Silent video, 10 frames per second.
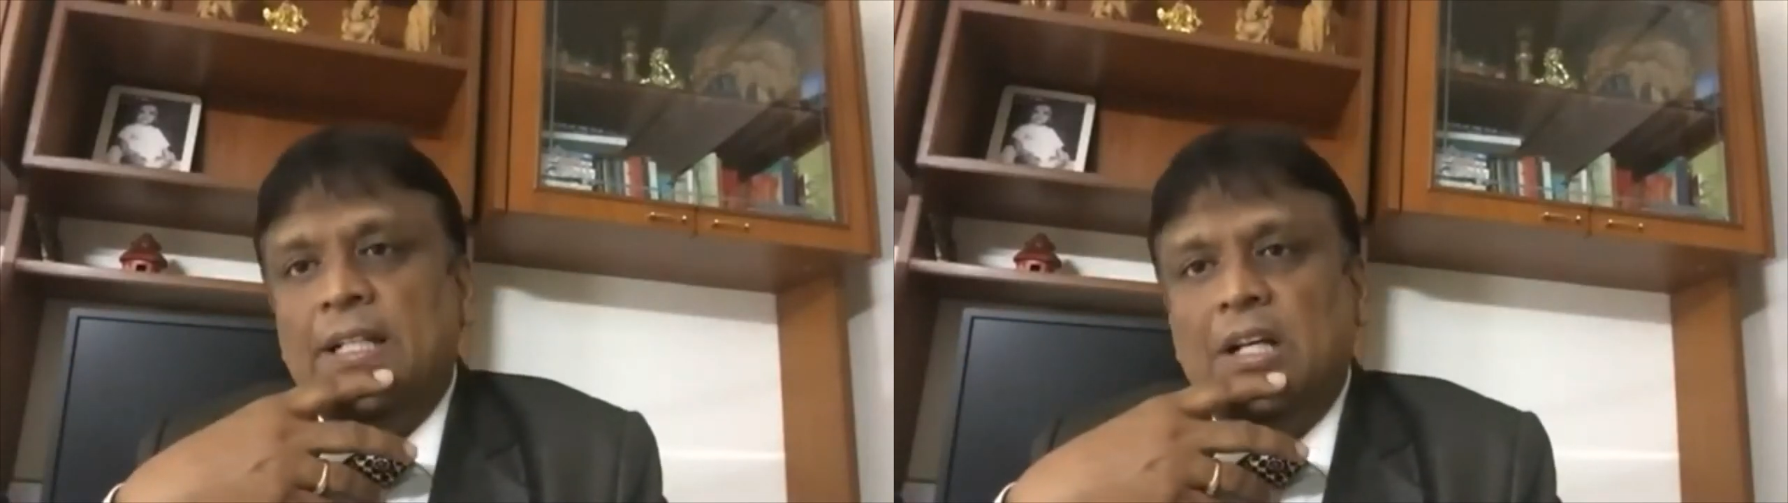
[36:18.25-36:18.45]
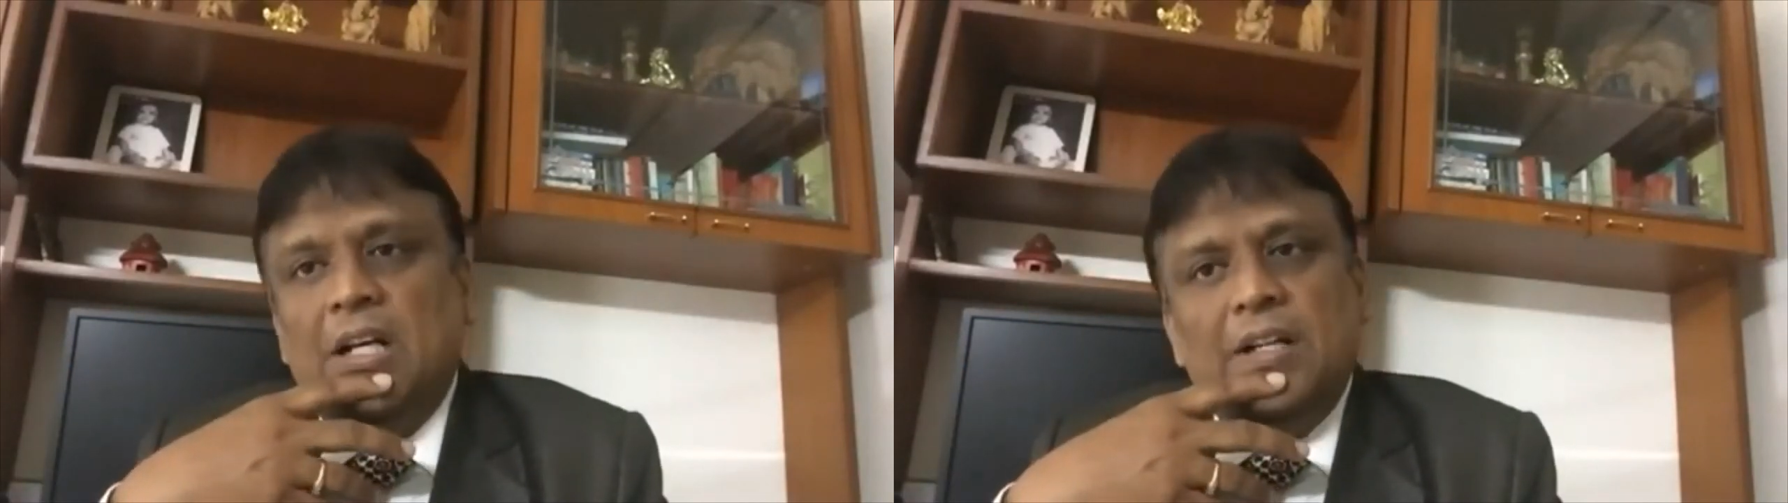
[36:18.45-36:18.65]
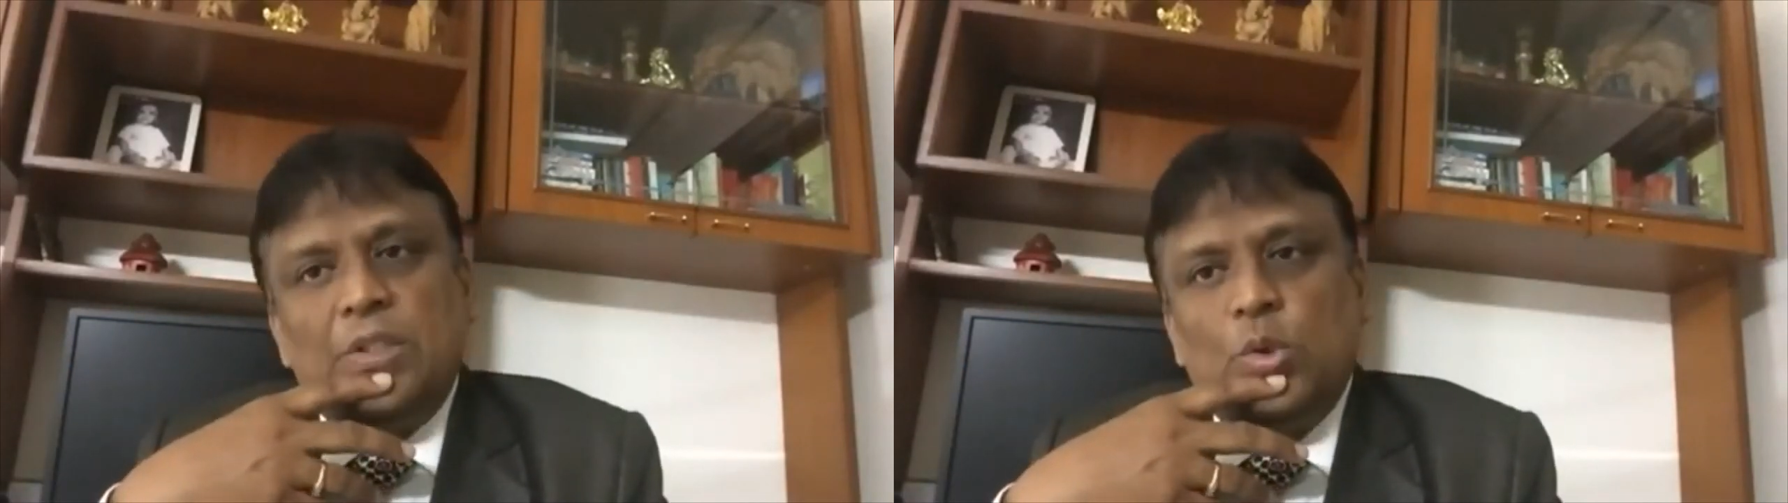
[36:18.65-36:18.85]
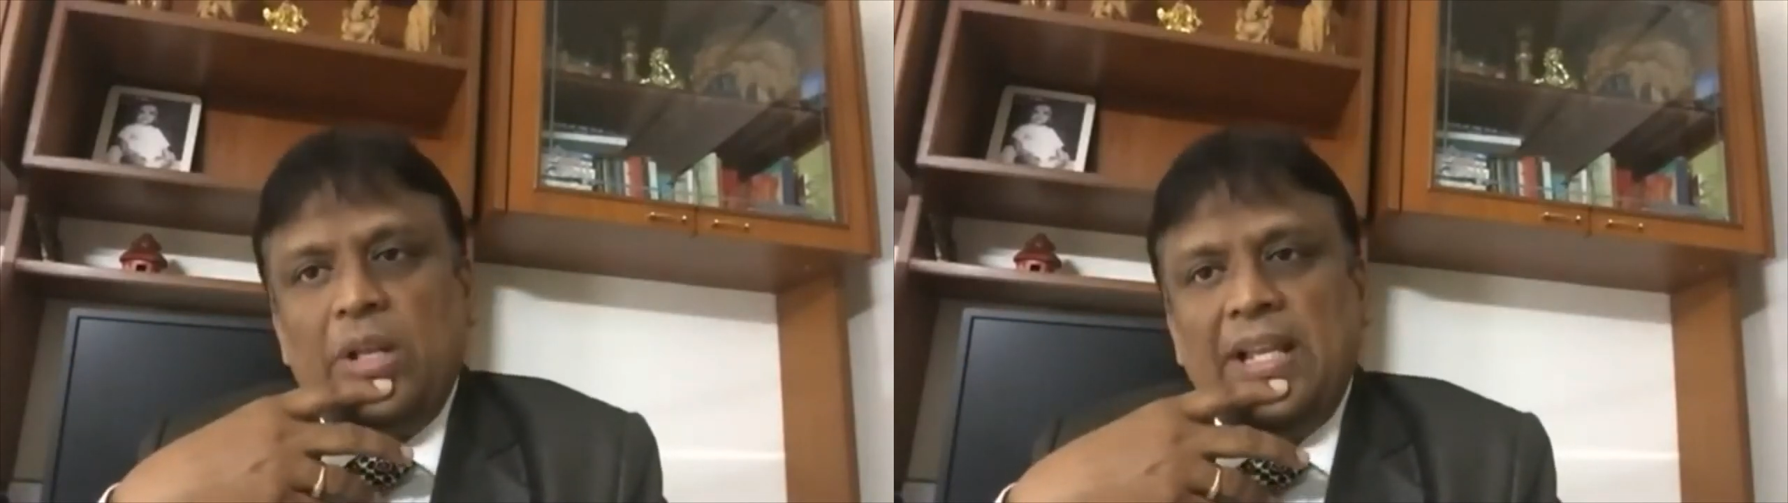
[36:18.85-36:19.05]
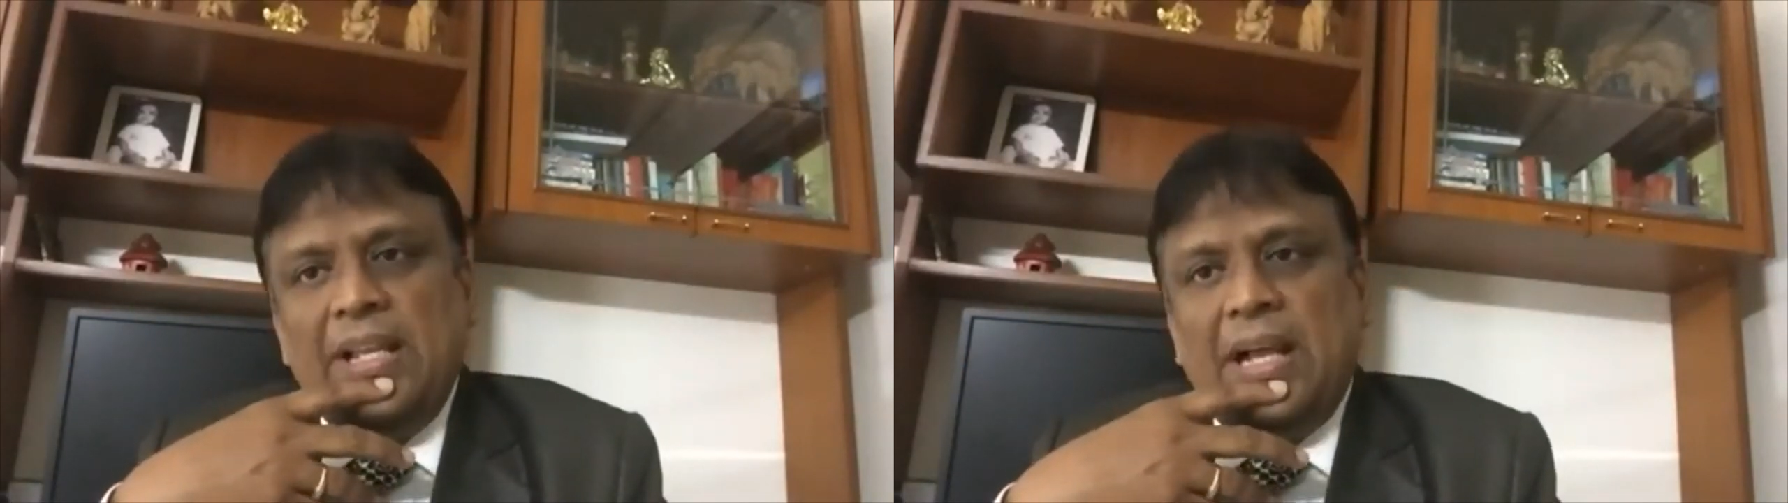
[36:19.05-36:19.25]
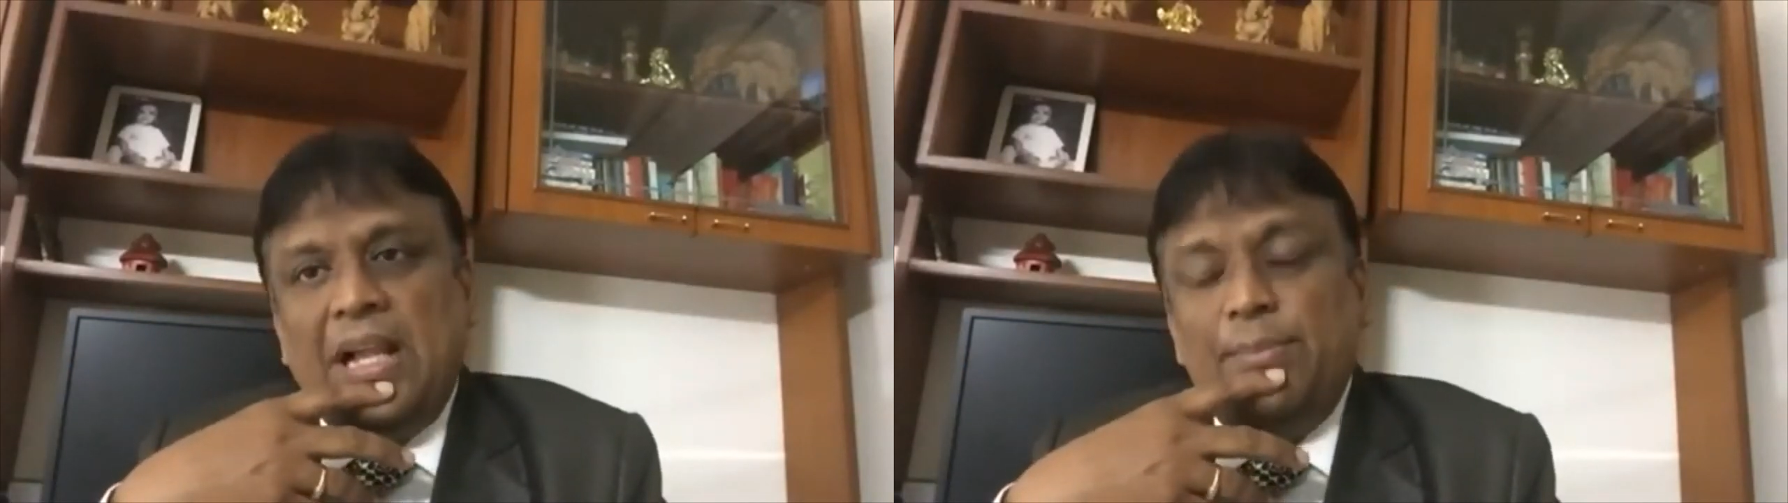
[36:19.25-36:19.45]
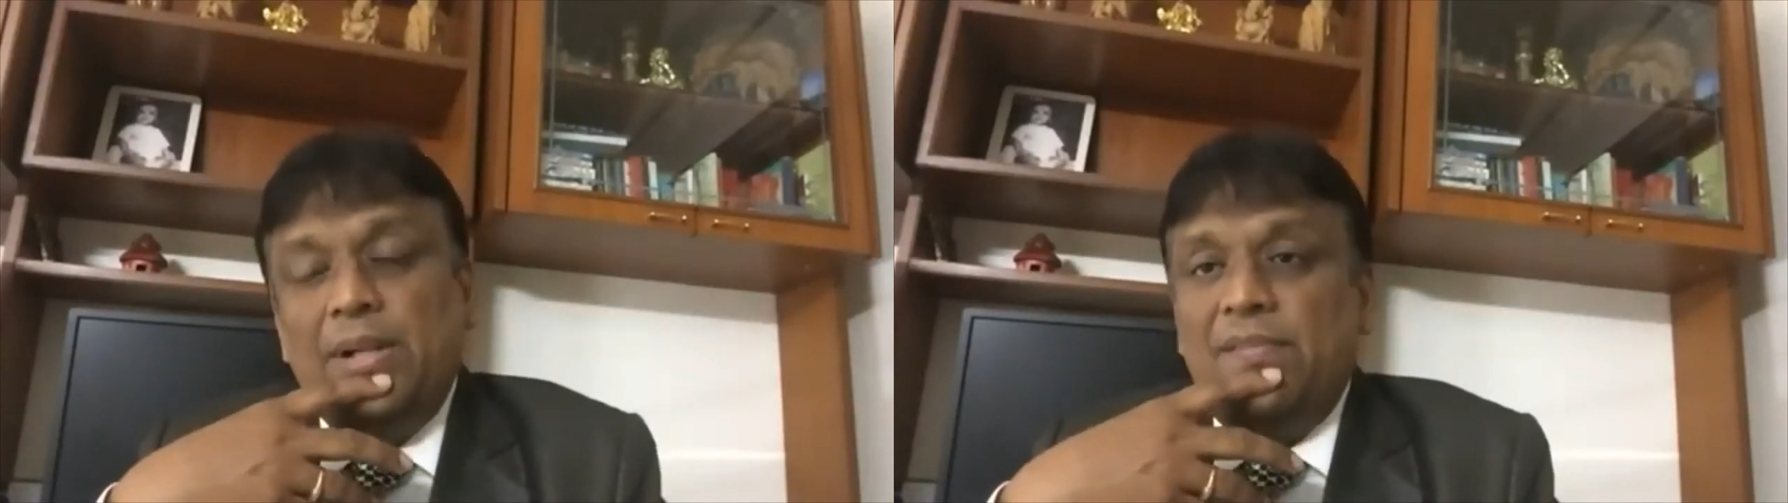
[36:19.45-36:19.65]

uh, today hybrid